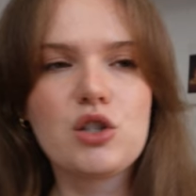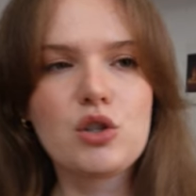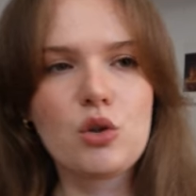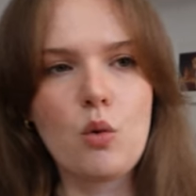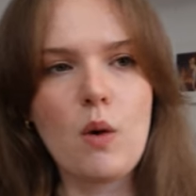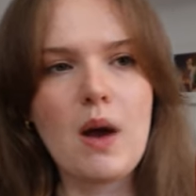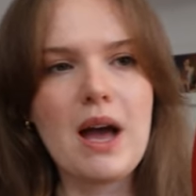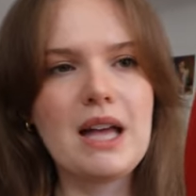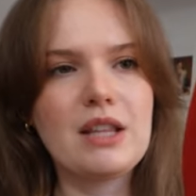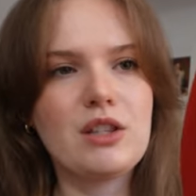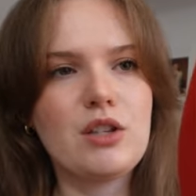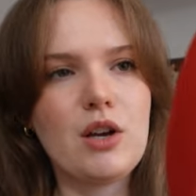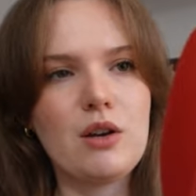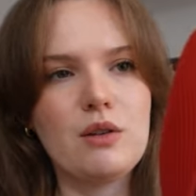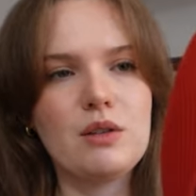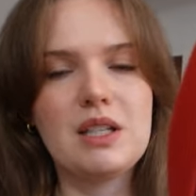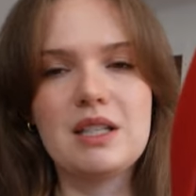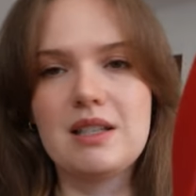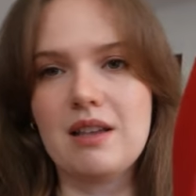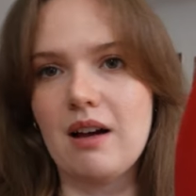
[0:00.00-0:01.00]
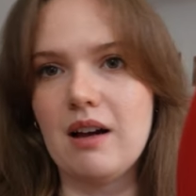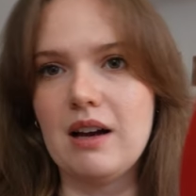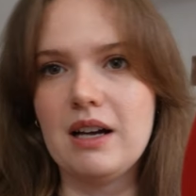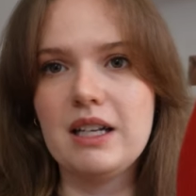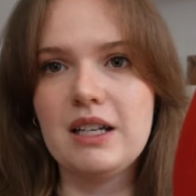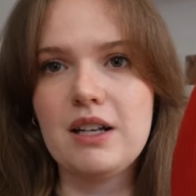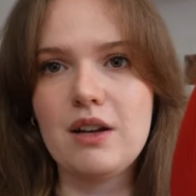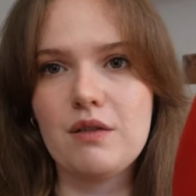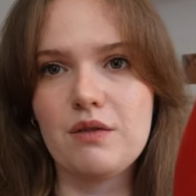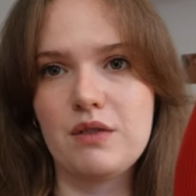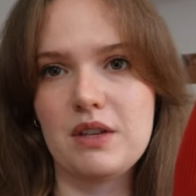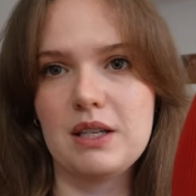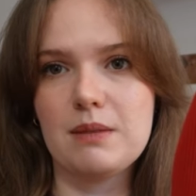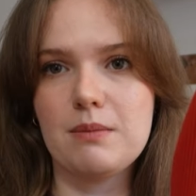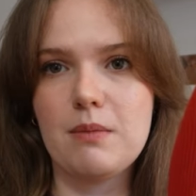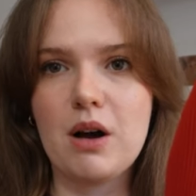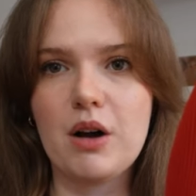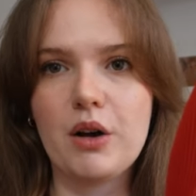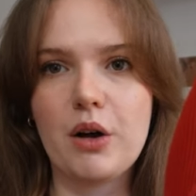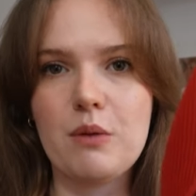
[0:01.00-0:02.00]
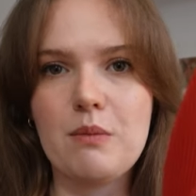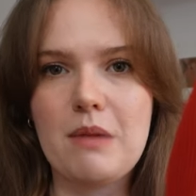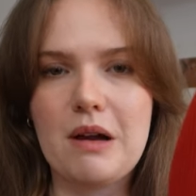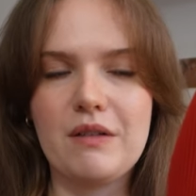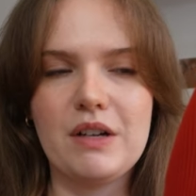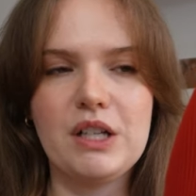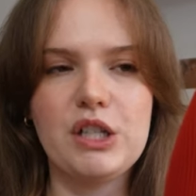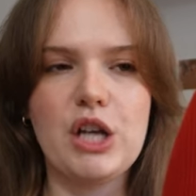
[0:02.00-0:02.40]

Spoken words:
square toe design of these Margot Mary